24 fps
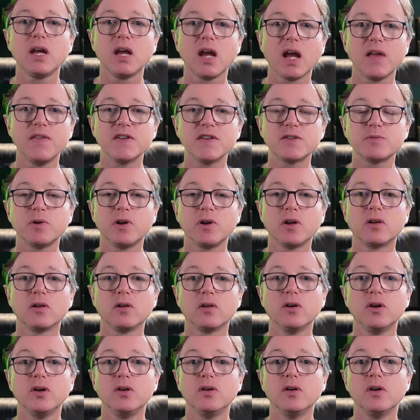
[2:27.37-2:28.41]
and this will
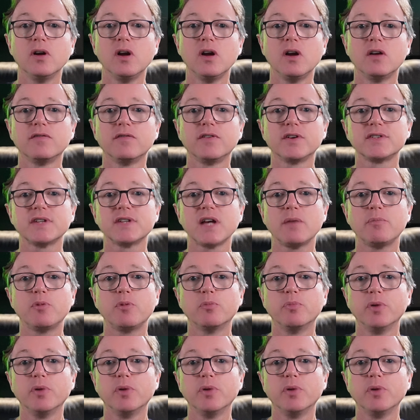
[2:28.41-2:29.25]
include, for example,